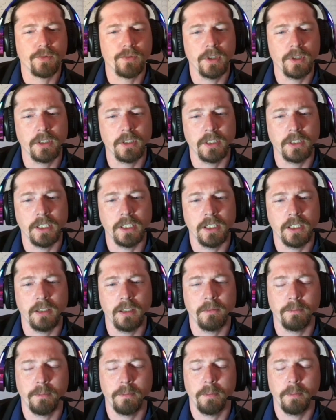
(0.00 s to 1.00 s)
really
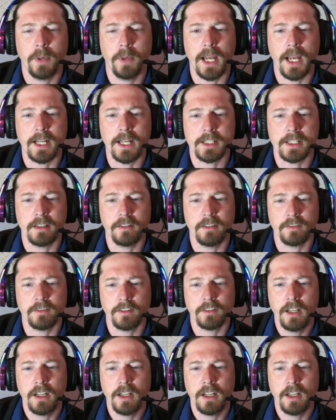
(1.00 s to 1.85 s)
passive.